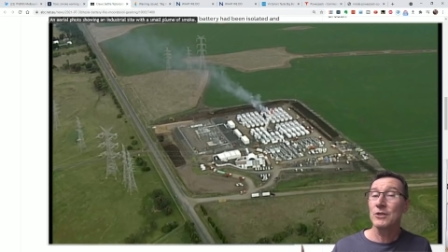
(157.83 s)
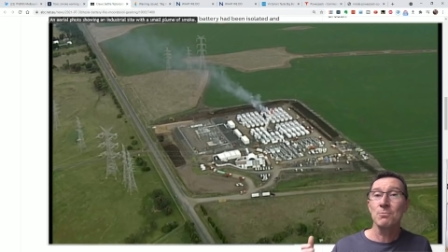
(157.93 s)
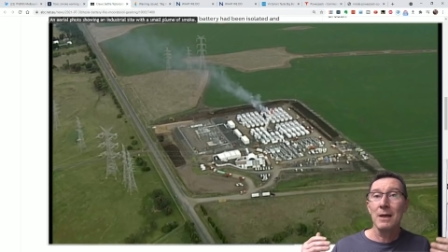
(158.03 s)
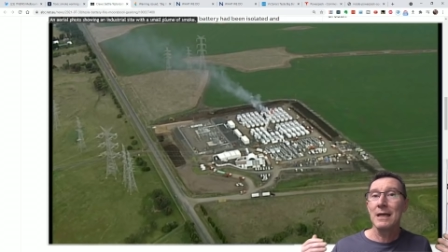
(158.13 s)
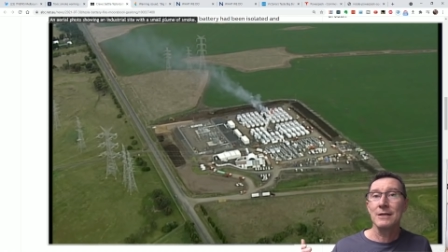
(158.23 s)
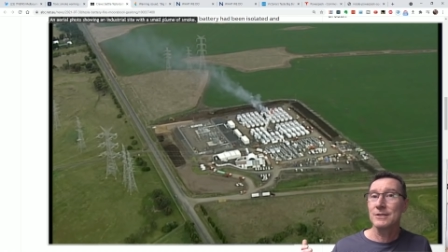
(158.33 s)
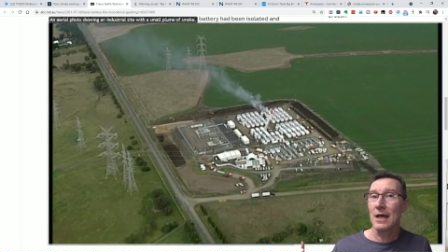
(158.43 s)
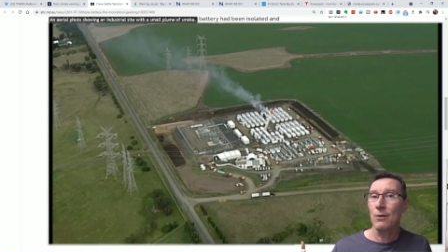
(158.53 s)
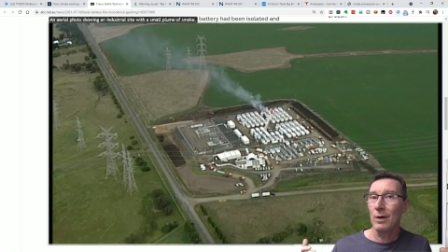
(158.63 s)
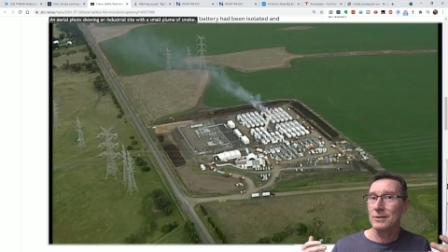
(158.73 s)
Which means
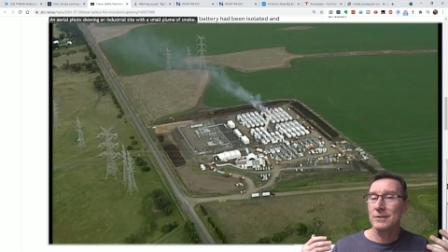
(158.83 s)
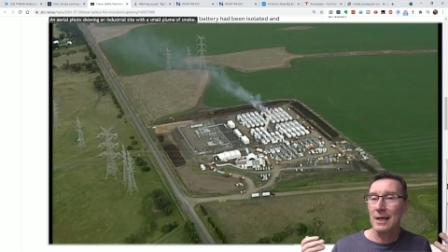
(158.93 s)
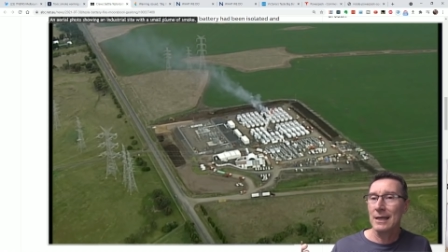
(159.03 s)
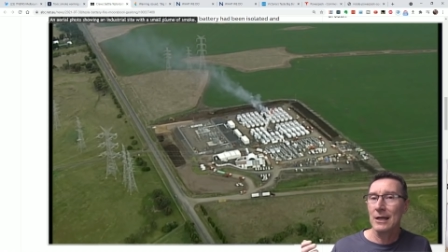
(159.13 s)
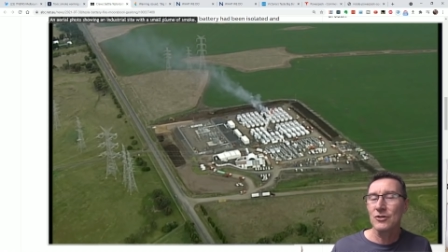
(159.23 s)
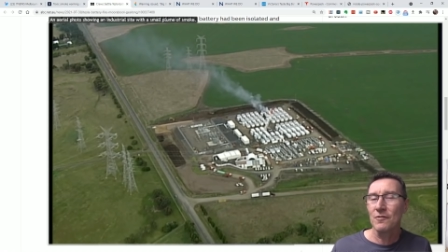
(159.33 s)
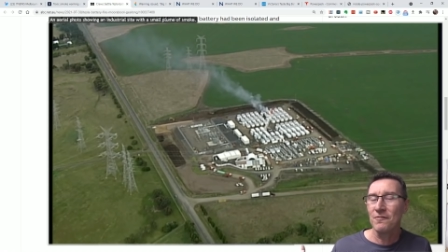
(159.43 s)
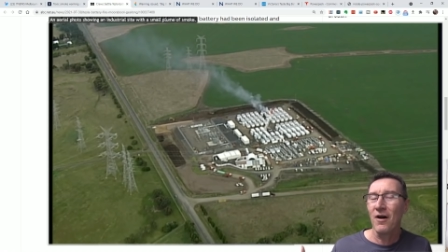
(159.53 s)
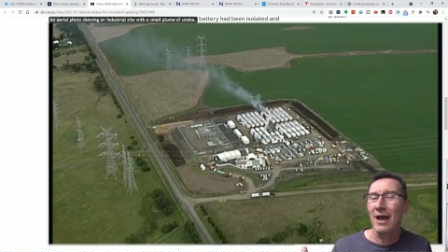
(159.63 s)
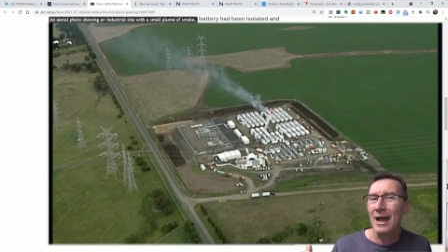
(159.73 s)
that once they catch on
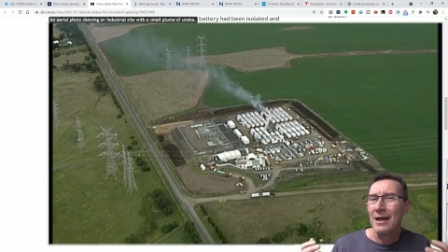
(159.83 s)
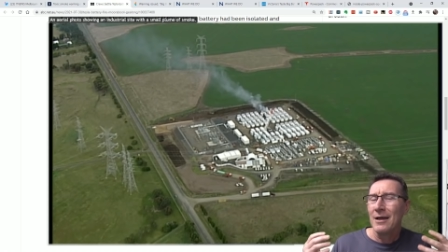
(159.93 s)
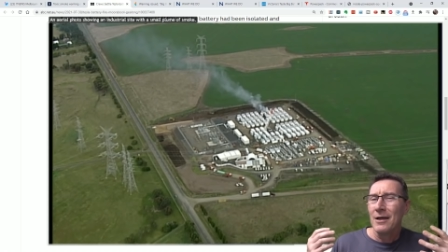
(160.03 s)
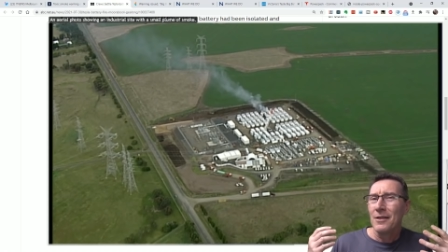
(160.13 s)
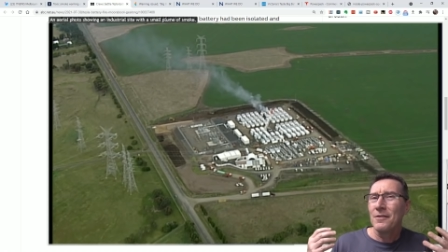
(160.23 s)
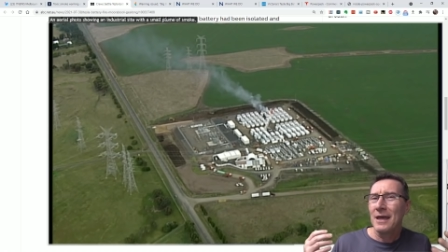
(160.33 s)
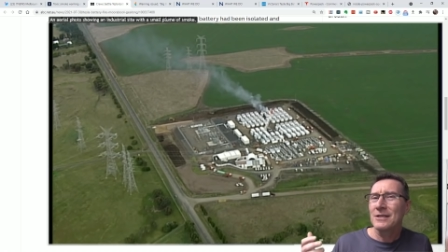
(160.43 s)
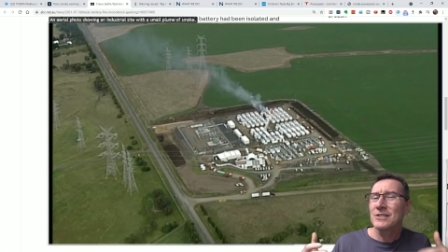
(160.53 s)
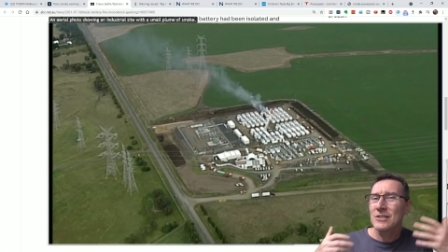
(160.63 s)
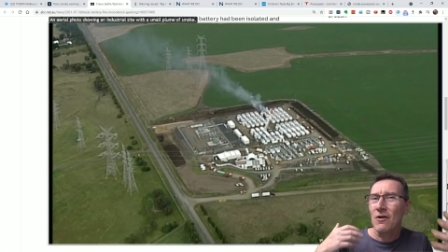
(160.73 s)
fire,
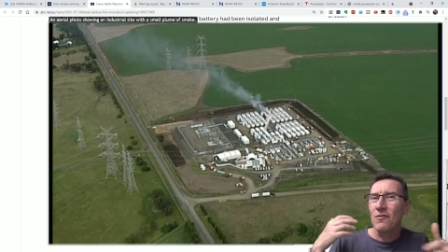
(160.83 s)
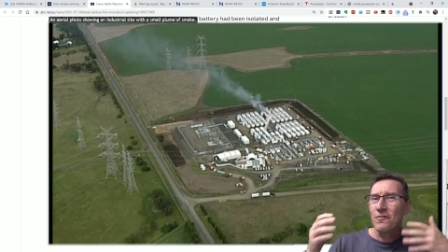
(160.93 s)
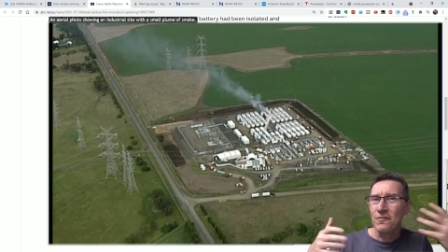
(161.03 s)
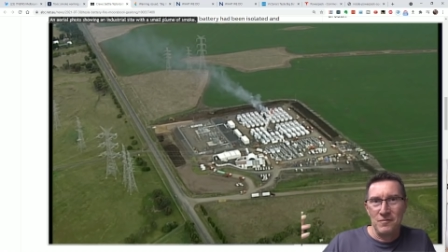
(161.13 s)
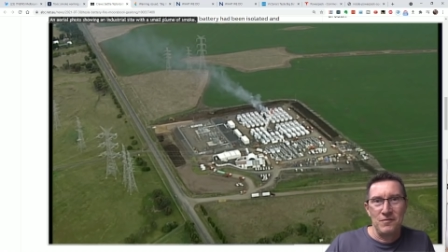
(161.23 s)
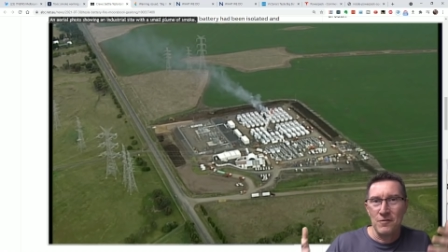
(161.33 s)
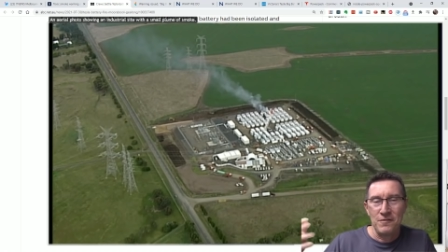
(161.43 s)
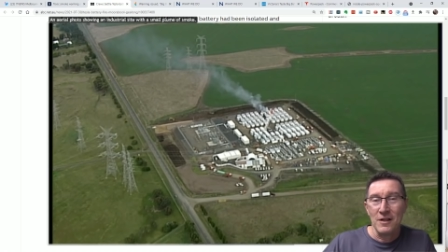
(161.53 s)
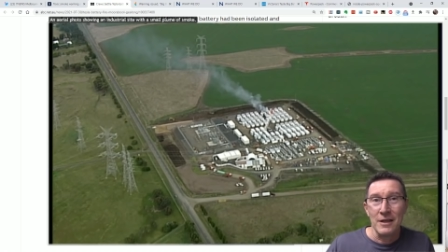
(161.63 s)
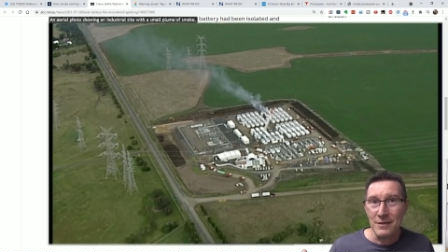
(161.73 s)
they're self
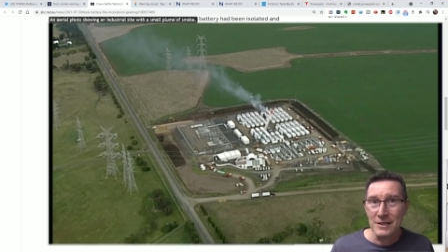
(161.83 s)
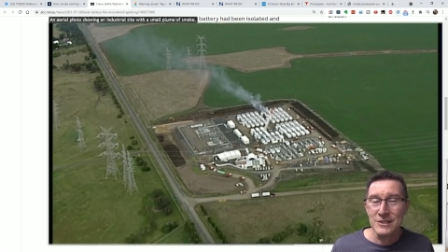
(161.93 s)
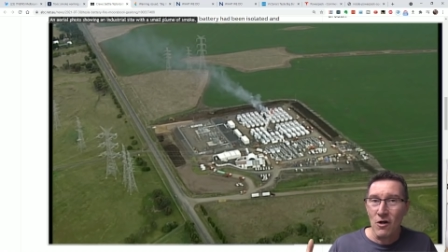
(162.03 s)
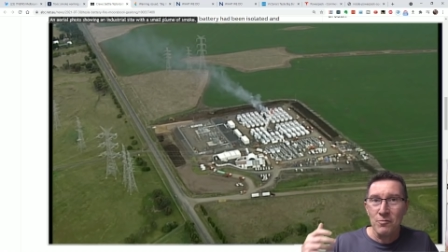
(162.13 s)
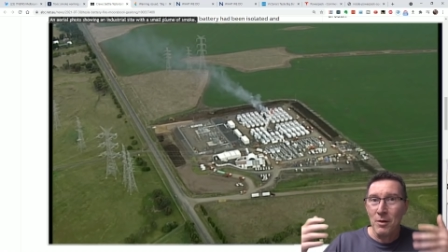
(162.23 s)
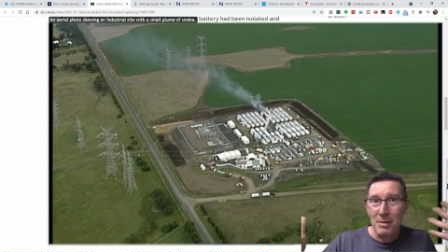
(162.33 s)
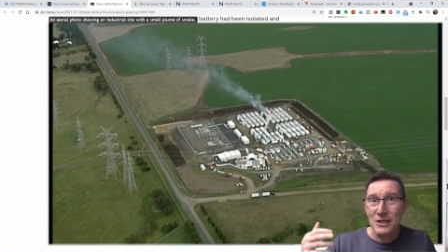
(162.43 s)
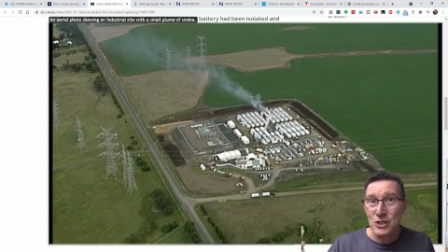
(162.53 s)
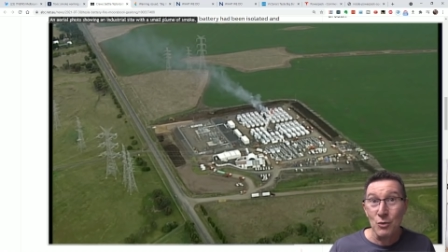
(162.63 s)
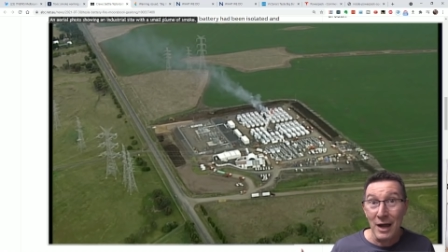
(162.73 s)
fulfilling, they're self
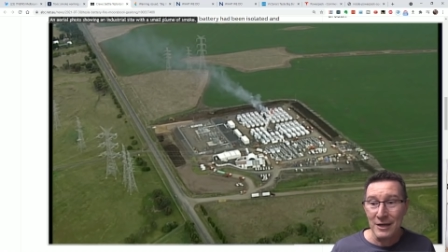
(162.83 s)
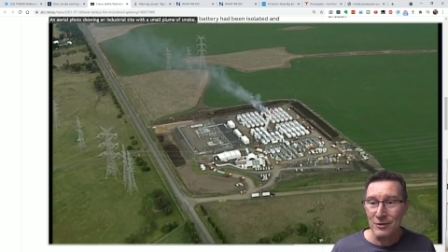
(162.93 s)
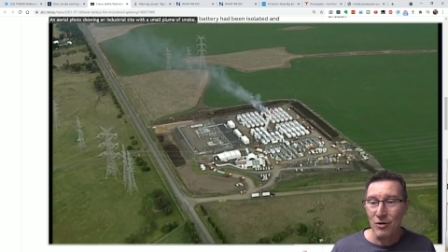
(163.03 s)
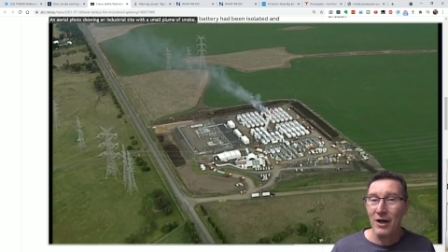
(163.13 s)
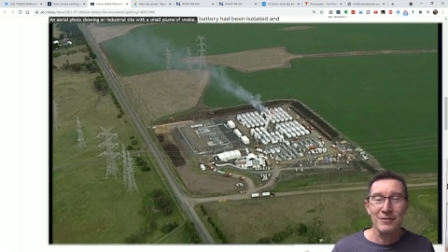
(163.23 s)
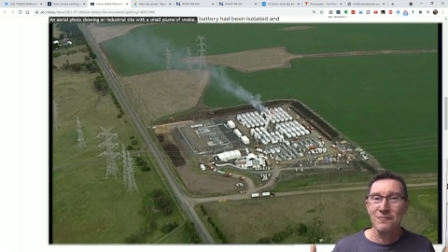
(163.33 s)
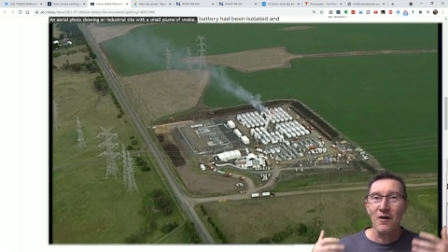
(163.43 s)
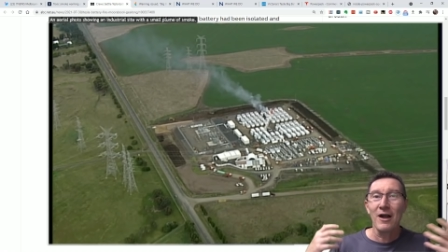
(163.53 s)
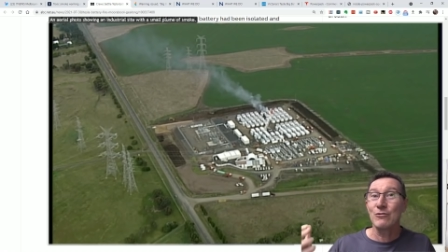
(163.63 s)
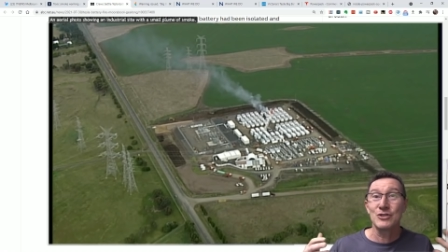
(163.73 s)
perpetuating, right? The
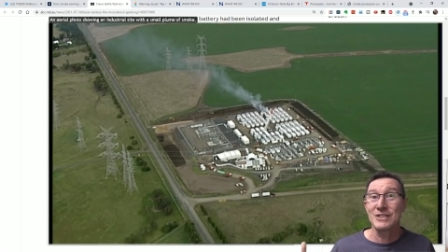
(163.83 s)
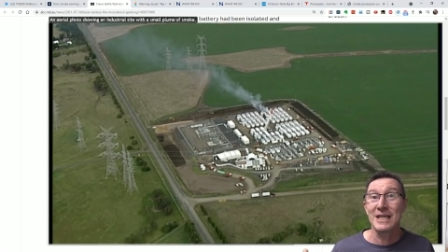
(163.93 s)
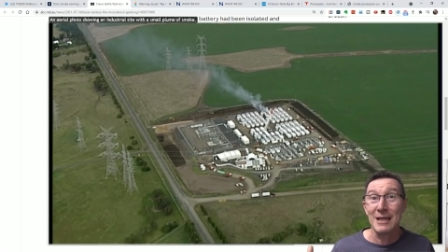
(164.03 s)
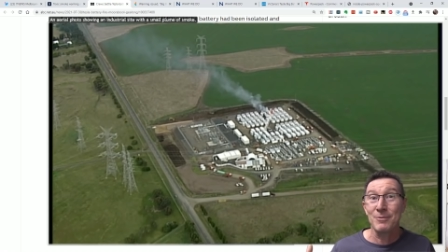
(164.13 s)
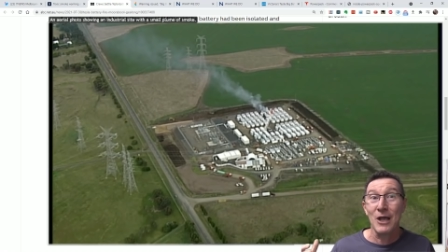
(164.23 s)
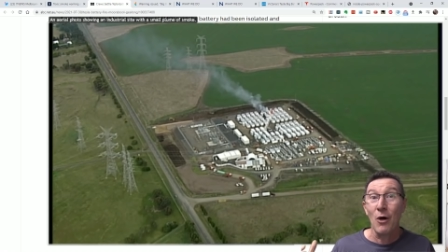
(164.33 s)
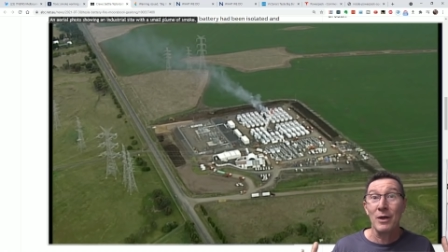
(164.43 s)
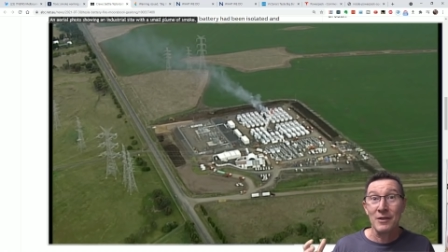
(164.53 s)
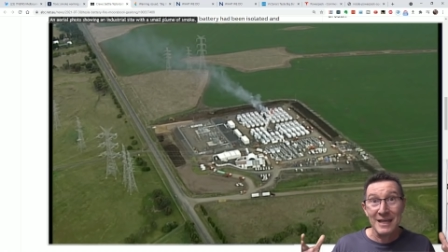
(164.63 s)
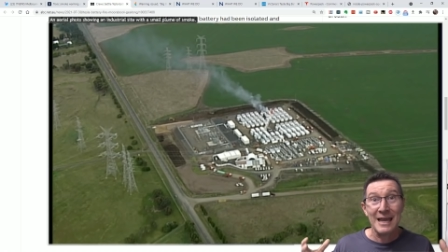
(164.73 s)
fire will just keep
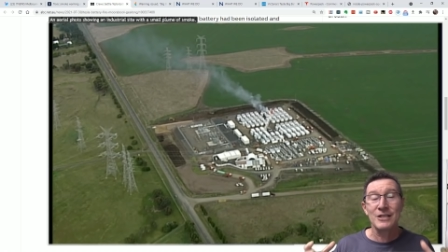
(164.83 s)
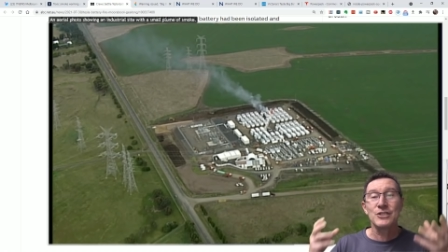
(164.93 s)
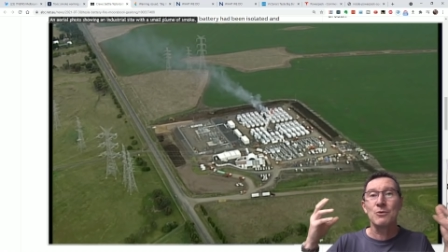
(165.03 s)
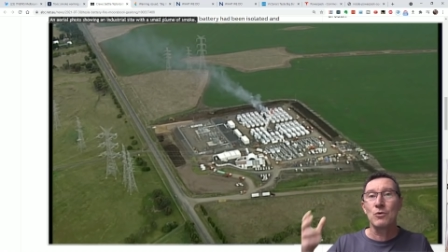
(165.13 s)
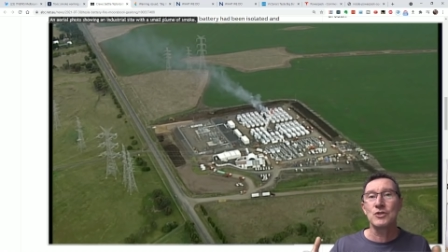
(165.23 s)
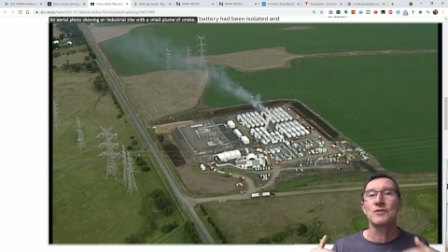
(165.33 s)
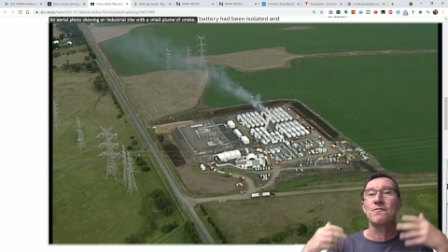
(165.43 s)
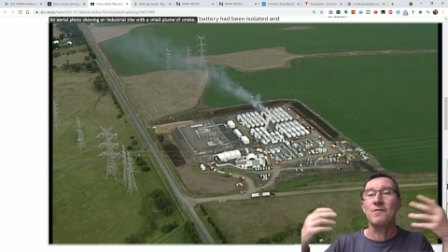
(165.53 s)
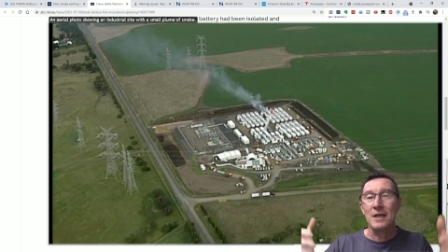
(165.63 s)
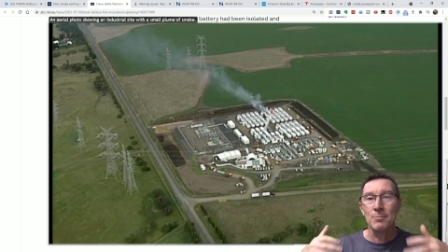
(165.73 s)
going, the energy will
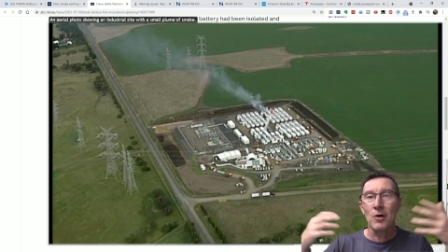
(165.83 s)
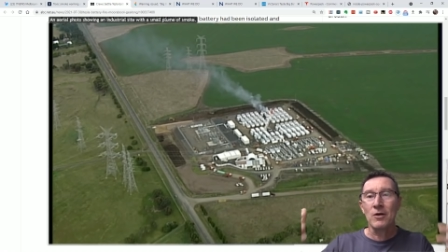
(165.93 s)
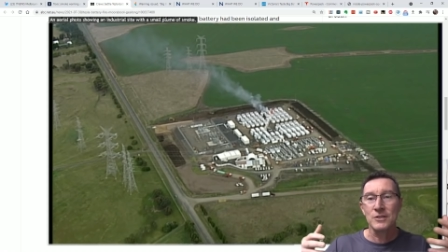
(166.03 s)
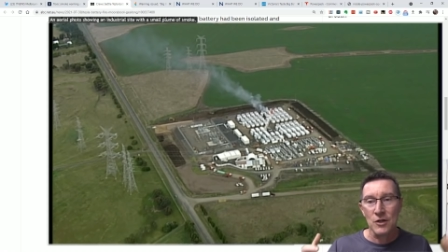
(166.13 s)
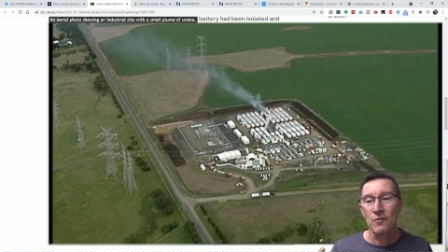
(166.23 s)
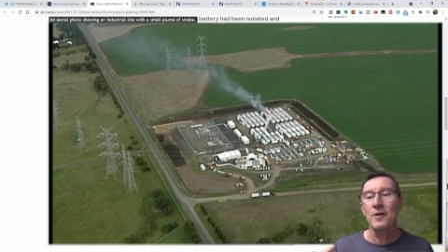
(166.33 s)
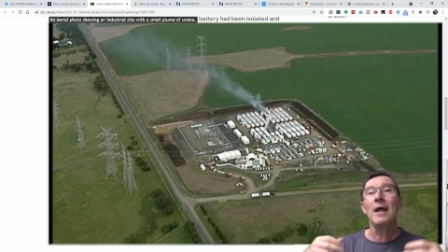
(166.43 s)
just feed upon itself.